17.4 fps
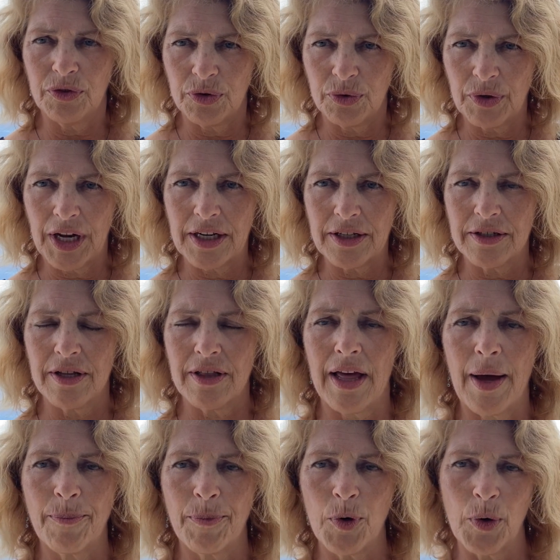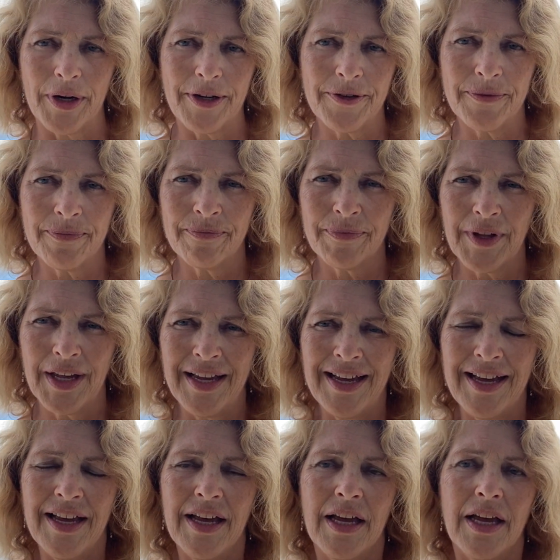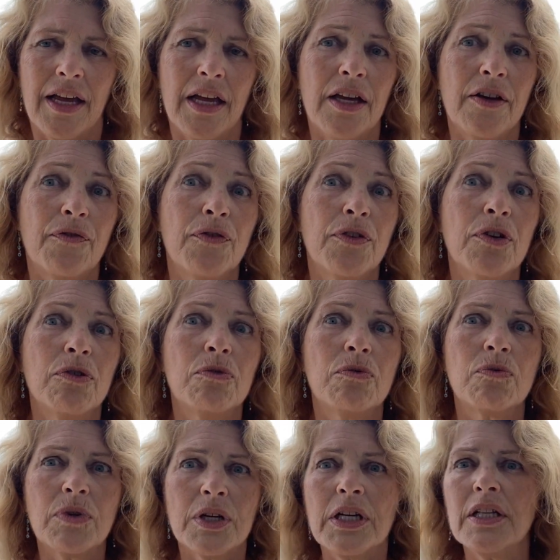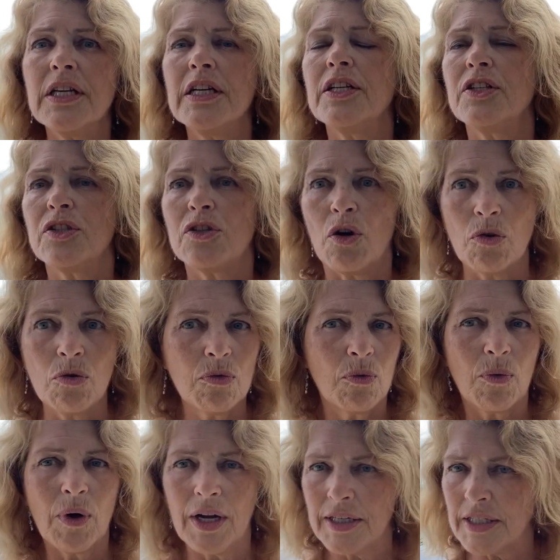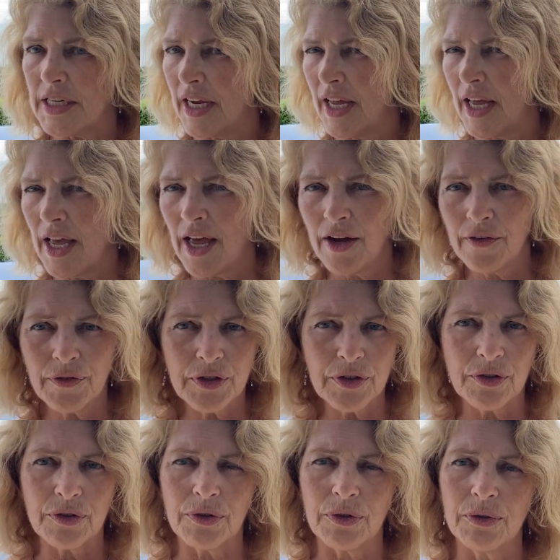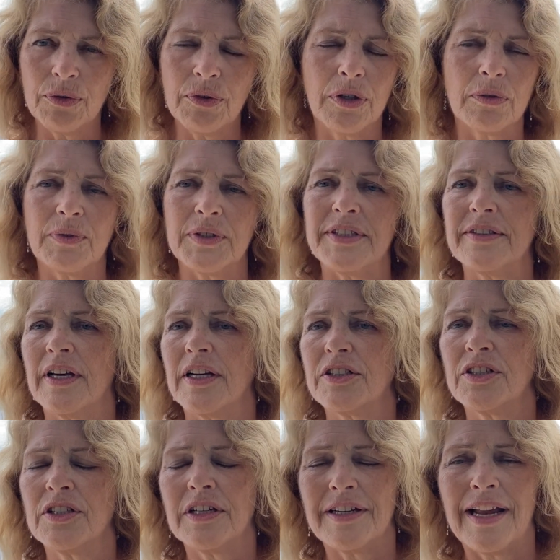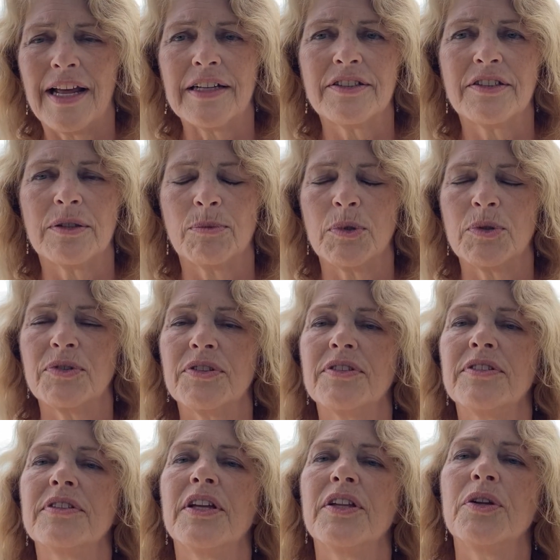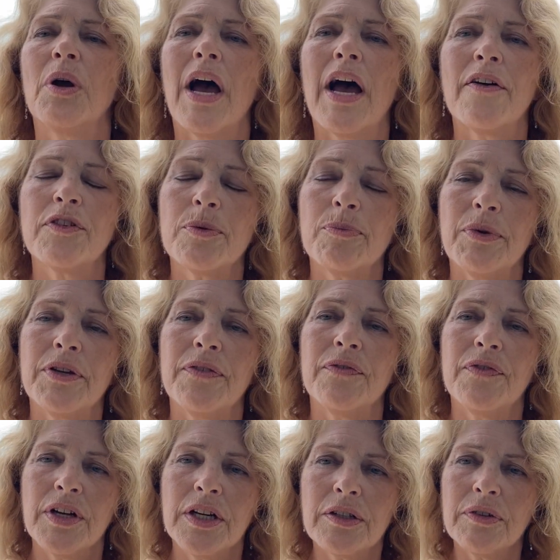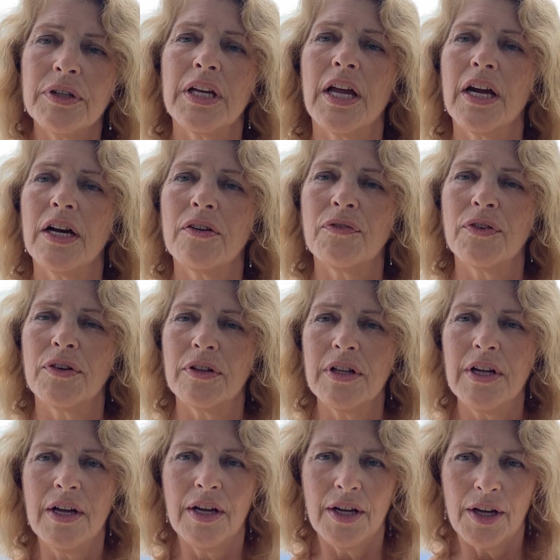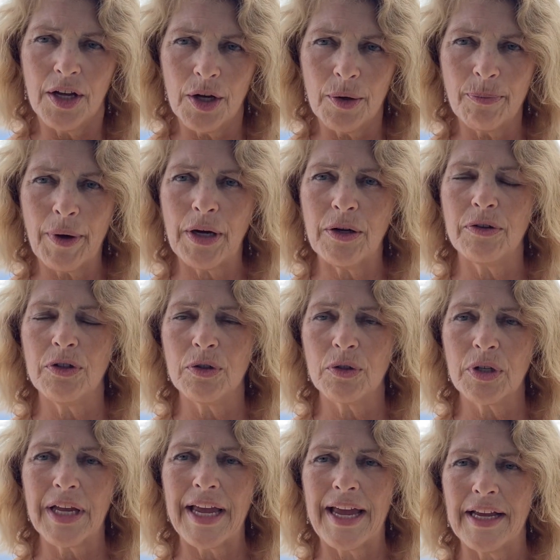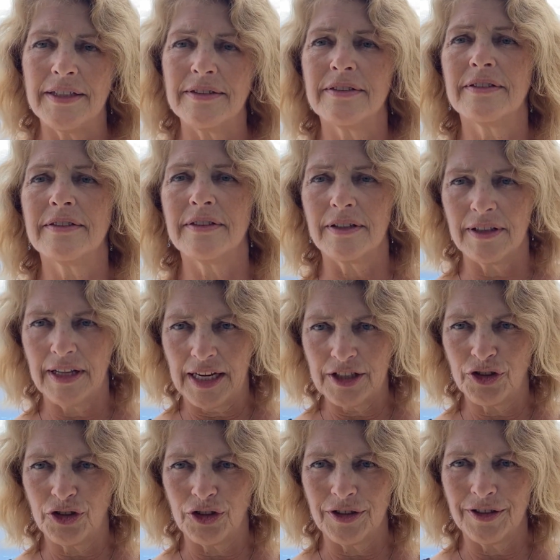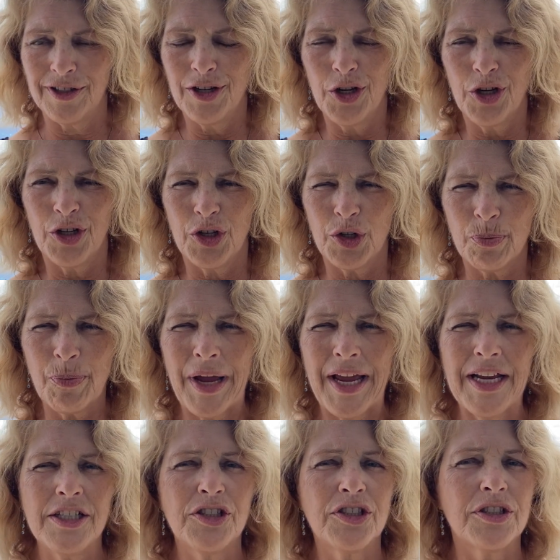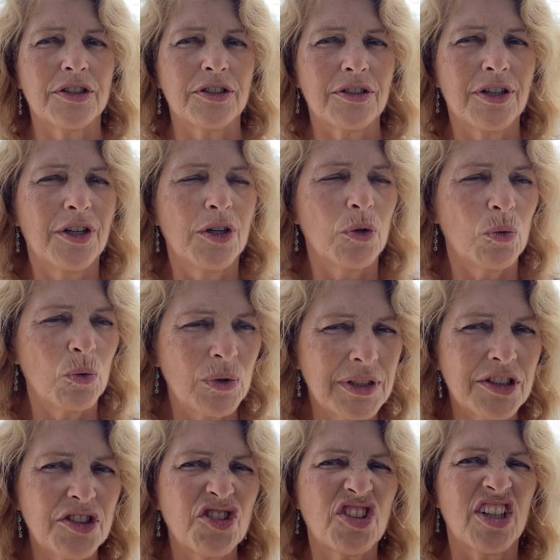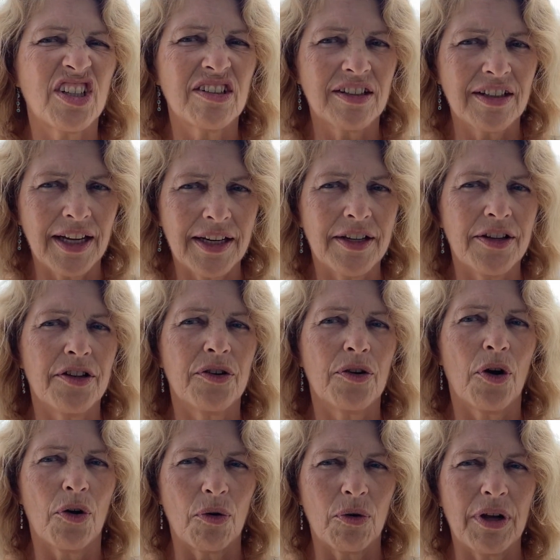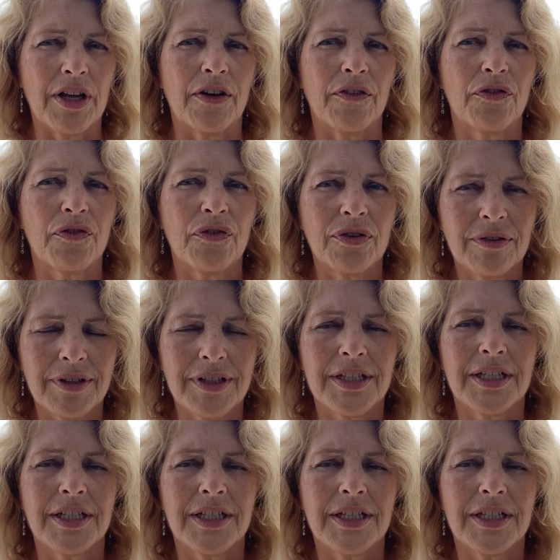do get to that point. If you really don't want to ever do a resection anastomosis, then you have to be very careful about your case selection. Your patient will start letting you know if